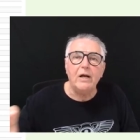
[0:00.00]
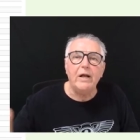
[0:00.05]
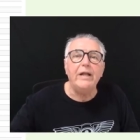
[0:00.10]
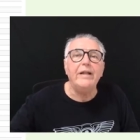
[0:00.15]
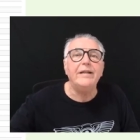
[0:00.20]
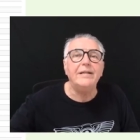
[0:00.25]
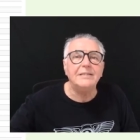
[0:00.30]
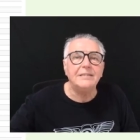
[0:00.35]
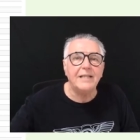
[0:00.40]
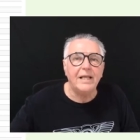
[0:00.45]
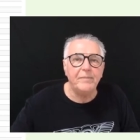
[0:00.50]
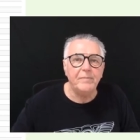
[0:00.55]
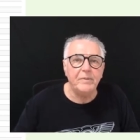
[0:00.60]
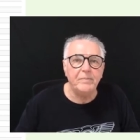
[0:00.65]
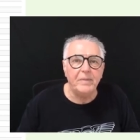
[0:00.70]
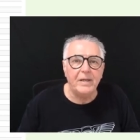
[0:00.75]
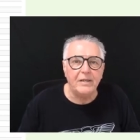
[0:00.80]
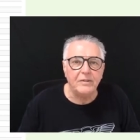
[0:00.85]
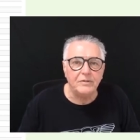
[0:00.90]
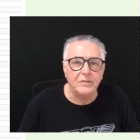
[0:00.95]
and the same
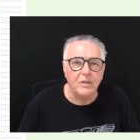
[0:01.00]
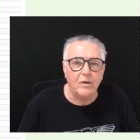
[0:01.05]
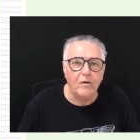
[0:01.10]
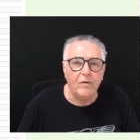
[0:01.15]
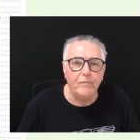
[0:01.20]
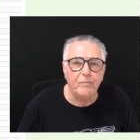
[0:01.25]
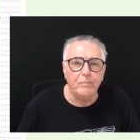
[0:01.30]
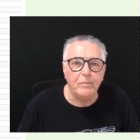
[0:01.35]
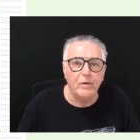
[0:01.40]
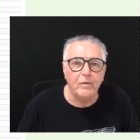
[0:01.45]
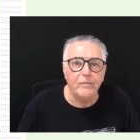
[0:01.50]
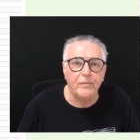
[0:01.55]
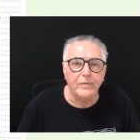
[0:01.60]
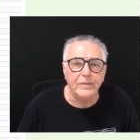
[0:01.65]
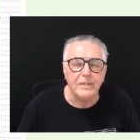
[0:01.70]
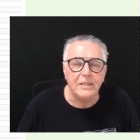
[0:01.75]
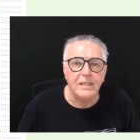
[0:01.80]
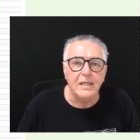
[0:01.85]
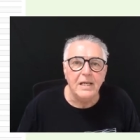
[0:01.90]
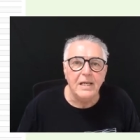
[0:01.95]
amount of
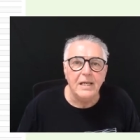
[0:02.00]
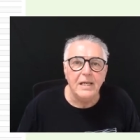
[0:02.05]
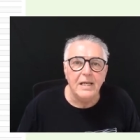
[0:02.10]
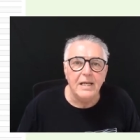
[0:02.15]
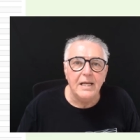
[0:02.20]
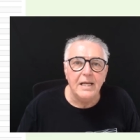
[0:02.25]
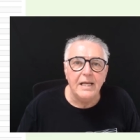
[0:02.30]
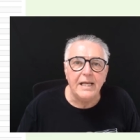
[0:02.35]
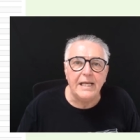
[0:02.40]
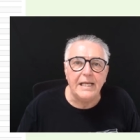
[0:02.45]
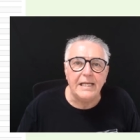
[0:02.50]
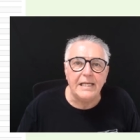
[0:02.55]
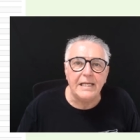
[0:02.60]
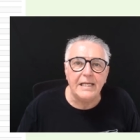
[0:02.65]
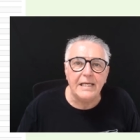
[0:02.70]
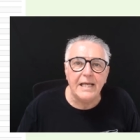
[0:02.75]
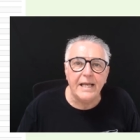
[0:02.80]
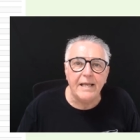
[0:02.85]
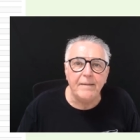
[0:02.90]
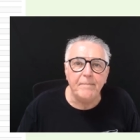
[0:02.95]
profit
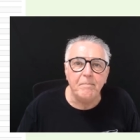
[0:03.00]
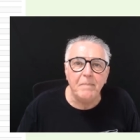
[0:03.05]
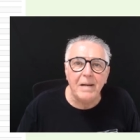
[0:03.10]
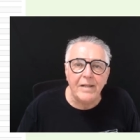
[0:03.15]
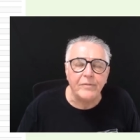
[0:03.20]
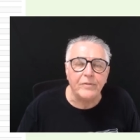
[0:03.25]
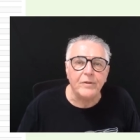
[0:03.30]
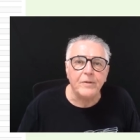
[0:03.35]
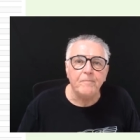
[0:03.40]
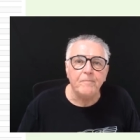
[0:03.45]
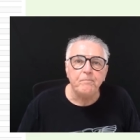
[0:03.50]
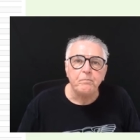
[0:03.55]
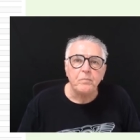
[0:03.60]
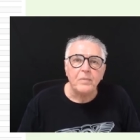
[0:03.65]
in a month.